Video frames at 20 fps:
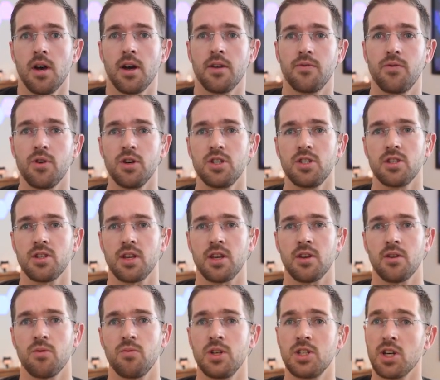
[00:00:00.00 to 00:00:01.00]

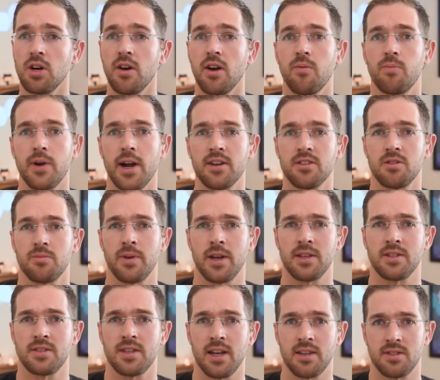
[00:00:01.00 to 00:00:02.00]
Unfortunately, we don't have
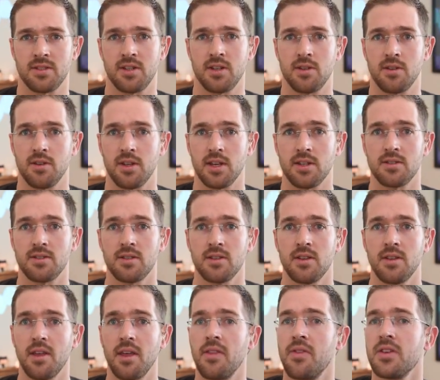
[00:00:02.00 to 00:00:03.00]
browser-based tests to do this,
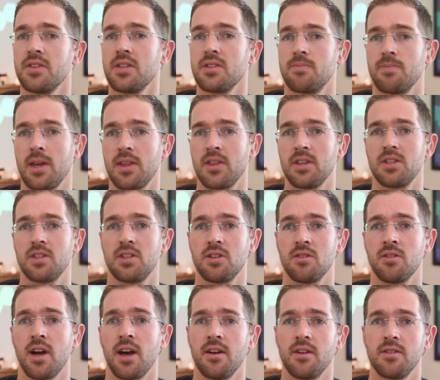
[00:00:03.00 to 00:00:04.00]
and this is mainly to
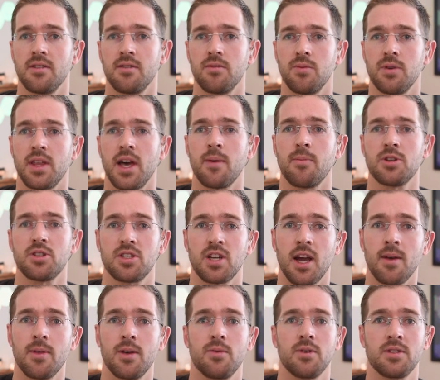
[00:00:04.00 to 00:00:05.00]
do with how much
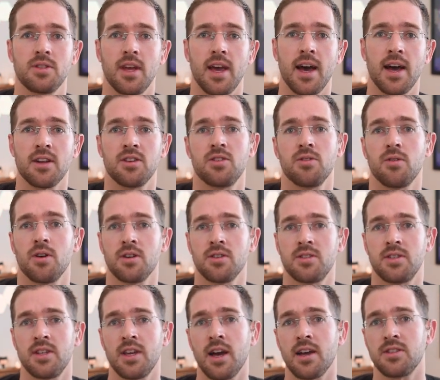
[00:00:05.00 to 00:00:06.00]
time they would add to our
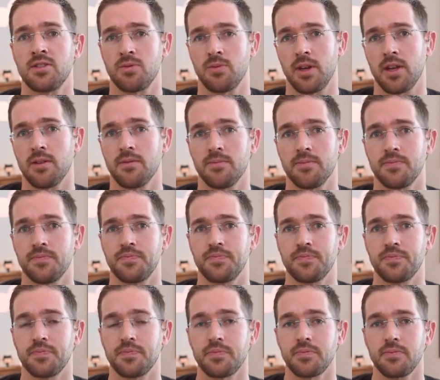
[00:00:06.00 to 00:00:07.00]
CI suite.
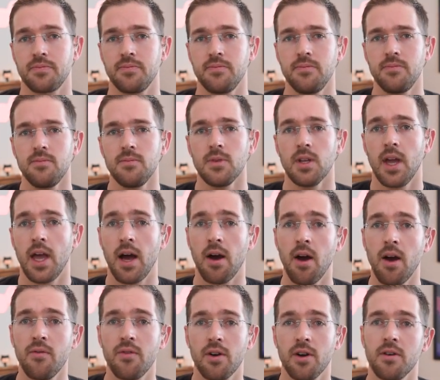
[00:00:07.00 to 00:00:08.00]

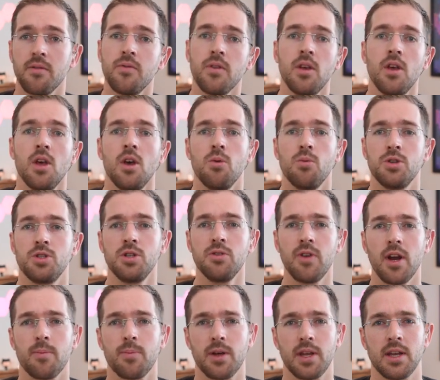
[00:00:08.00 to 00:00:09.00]
However, we do
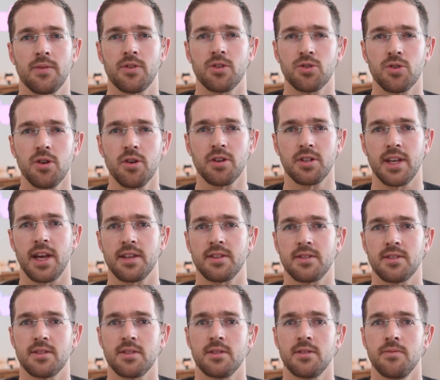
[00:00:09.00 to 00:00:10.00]
write plenty of controller
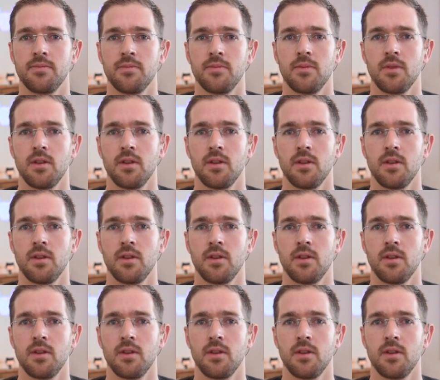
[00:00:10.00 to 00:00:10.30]
tests.